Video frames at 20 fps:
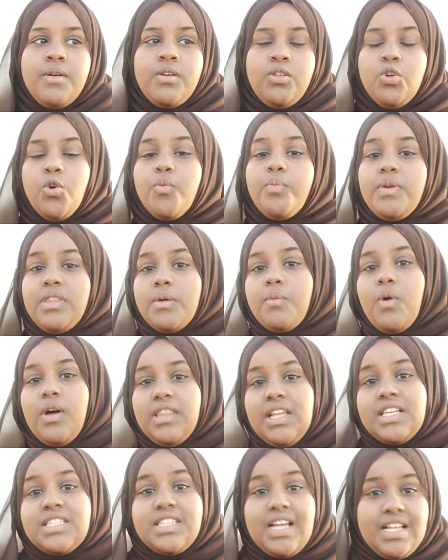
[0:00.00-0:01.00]
you'll be the one
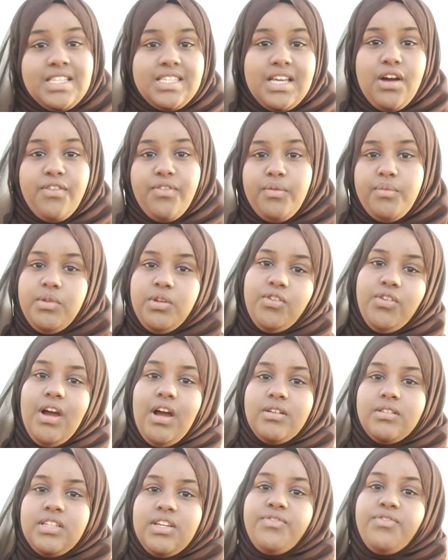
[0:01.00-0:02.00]
that stands out from the
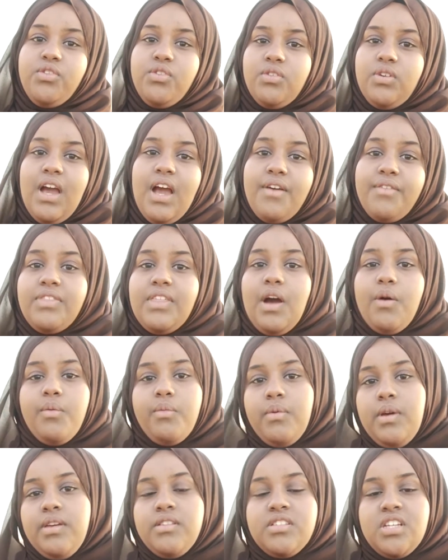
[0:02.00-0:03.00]
crowd. If you have that
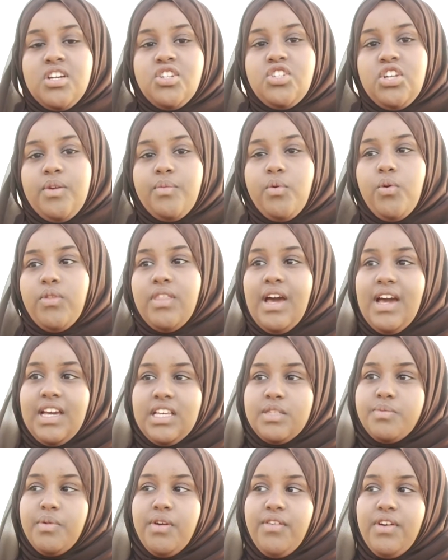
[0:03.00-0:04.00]
internship or that
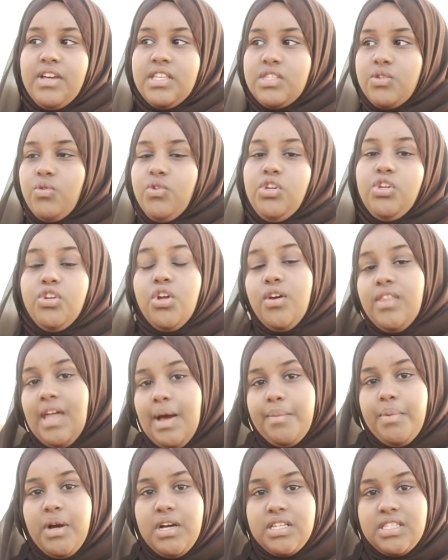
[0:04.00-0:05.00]
experience, or you know
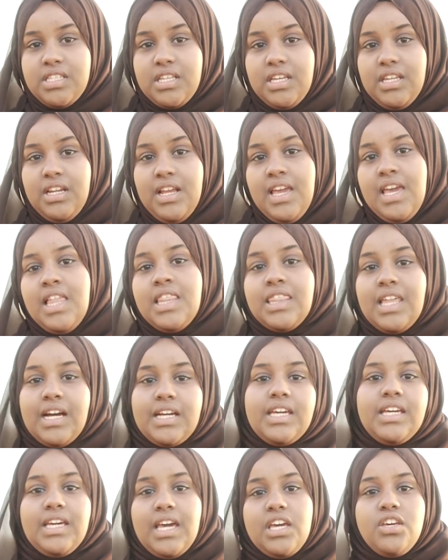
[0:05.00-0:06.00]
that person, that
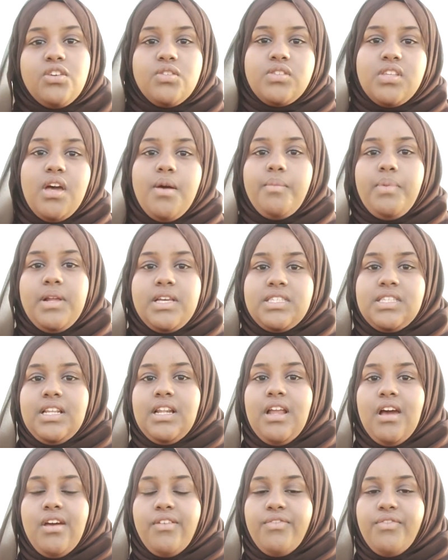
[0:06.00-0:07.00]
can get you a certain place in
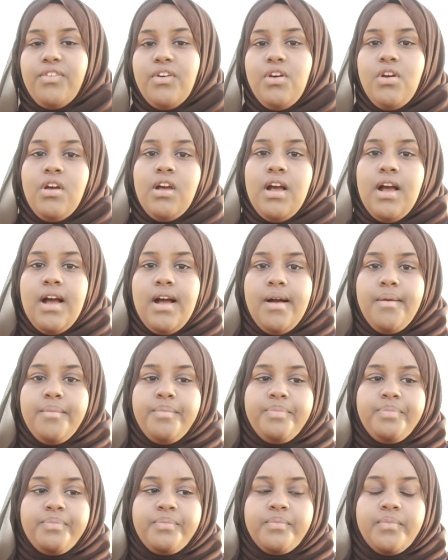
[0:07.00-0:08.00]
life.
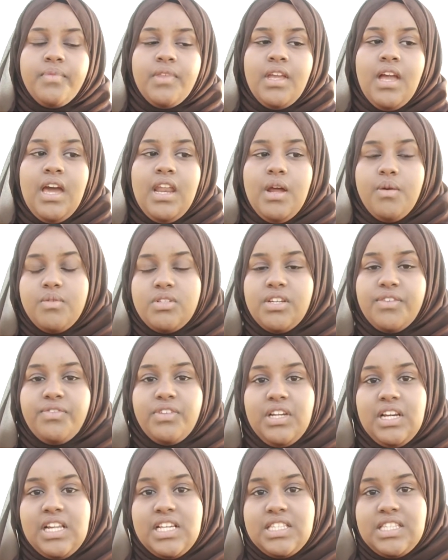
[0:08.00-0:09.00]
And I would
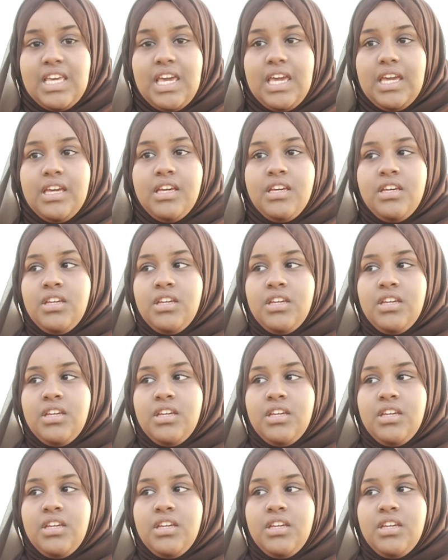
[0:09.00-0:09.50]
definitely say,